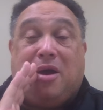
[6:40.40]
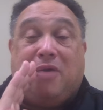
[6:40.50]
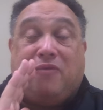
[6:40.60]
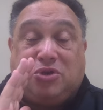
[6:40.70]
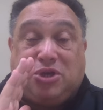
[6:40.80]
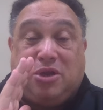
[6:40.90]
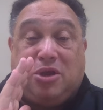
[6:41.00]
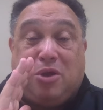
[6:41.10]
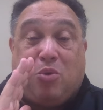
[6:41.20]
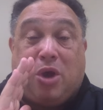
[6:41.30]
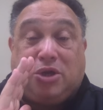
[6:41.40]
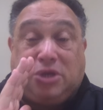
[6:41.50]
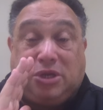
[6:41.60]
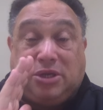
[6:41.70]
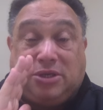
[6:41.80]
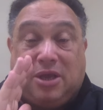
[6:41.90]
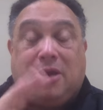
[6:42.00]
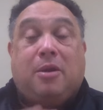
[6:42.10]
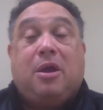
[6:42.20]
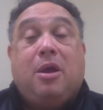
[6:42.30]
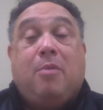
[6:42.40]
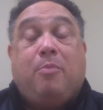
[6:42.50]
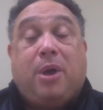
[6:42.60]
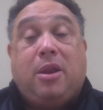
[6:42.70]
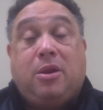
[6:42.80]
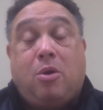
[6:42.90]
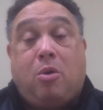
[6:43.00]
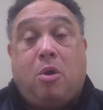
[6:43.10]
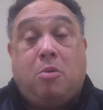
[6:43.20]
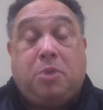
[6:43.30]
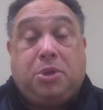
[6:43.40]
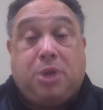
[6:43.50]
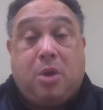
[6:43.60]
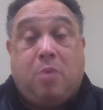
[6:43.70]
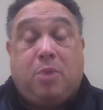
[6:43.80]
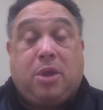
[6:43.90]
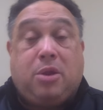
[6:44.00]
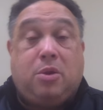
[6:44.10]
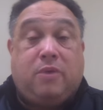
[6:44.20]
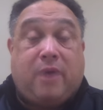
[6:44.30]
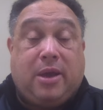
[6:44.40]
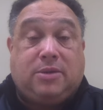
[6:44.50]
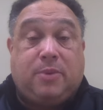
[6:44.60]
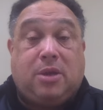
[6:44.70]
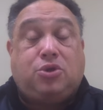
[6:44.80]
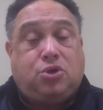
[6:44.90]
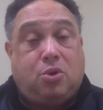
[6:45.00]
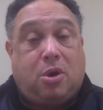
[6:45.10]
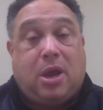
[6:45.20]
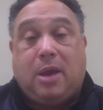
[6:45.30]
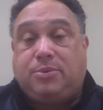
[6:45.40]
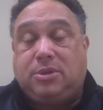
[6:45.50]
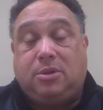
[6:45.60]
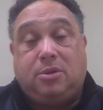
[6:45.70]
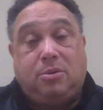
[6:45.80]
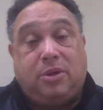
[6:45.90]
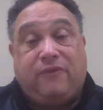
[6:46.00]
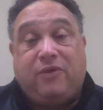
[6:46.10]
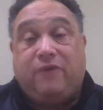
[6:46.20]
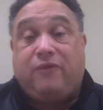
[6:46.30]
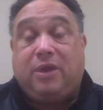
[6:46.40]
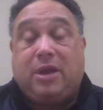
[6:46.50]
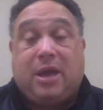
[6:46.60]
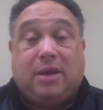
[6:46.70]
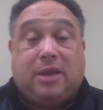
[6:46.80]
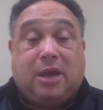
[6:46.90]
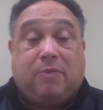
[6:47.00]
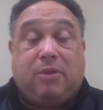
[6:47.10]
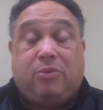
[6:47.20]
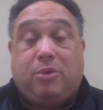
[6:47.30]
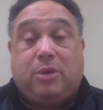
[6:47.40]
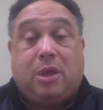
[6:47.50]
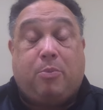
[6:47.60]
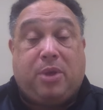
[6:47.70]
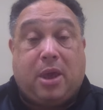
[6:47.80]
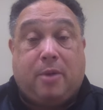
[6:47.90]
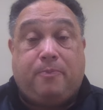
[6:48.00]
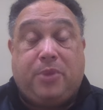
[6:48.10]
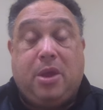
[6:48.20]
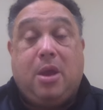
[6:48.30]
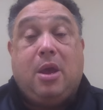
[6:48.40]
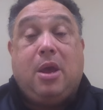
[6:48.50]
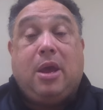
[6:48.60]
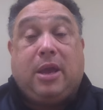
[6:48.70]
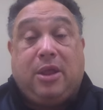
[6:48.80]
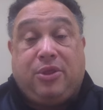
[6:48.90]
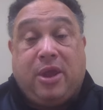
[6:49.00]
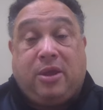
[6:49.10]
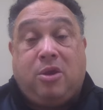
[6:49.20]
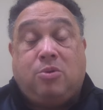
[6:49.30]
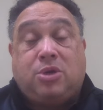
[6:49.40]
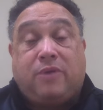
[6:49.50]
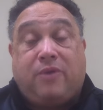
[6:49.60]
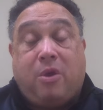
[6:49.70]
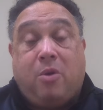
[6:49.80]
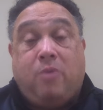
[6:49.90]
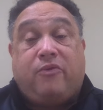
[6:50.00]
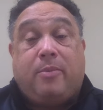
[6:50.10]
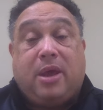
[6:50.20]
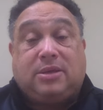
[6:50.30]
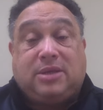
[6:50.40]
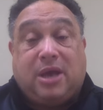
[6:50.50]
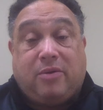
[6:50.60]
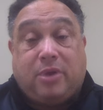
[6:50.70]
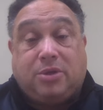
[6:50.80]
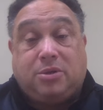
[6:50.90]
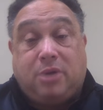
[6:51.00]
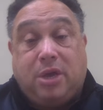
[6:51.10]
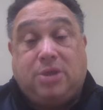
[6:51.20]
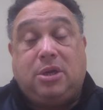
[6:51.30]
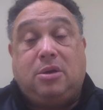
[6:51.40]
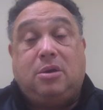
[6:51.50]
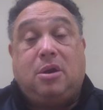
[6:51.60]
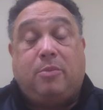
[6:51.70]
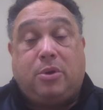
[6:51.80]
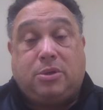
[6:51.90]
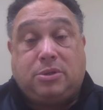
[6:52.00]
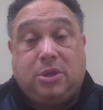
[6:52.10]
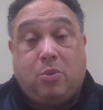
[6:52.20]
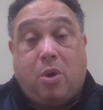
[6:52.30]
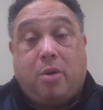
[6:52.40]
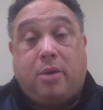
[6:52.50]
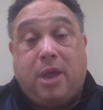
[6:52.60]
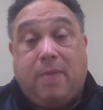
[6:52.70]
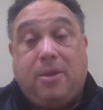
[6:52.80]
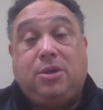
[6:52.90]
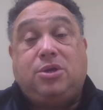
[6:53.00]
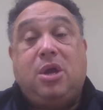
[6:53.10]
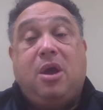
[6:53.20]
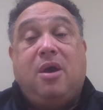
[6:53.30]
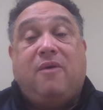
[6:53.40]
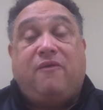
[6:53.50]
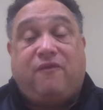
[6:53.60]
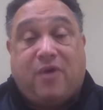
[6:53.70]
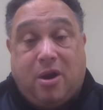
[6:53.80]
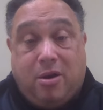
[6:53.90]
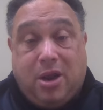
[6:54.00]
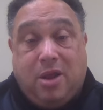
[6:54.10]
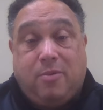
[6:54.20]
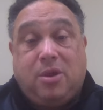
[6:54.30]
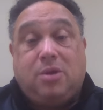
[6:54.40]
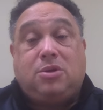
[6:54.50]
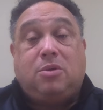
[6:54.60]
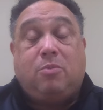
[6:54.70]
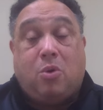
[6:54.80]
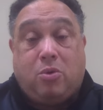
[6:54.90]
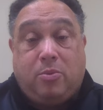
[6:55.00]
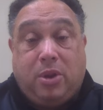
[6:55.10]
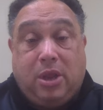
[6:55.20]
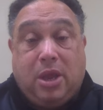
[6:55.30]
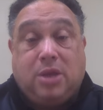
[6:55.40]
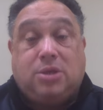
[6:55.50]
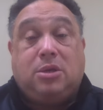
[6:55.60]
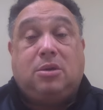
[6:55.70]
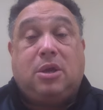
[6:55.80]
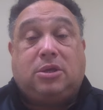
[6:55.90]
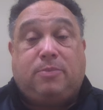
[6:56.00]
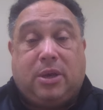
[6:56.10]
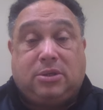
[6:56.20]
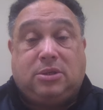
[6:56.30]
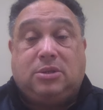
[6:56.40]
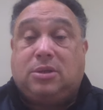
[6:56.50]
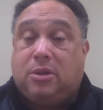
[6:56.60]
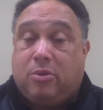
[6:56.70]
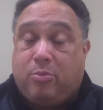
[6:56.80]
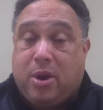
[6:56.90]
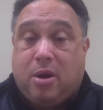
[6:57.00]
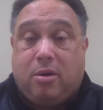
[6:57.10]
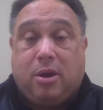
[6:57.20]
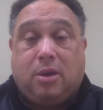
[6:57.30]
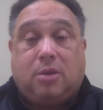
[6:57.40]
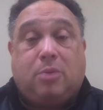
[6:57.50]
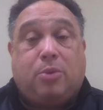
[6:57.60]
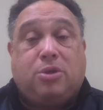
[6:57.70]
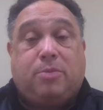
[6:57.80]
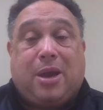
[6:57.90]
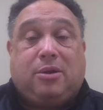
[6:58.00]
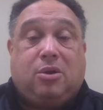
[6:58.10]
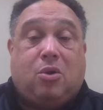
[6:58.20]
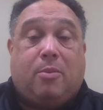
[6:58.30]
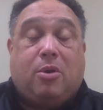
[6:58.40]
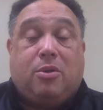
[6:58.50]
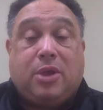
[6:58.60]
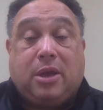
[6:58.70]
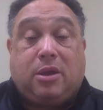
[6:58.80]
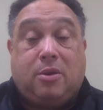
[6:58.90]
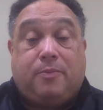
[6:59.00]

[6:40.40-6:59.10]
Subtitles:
Virginia, and Washington, D.C. But in Oklahoma you don't, but can you advise me? Sure, absolutely. Feel free to contact me. Thrilled to help you out. Again, thank you, Jeff Cohn from SI Restoration, emergency water damage, fire damage, mold remediation, asbestos, and the repairing to put you back to normal. Thank you.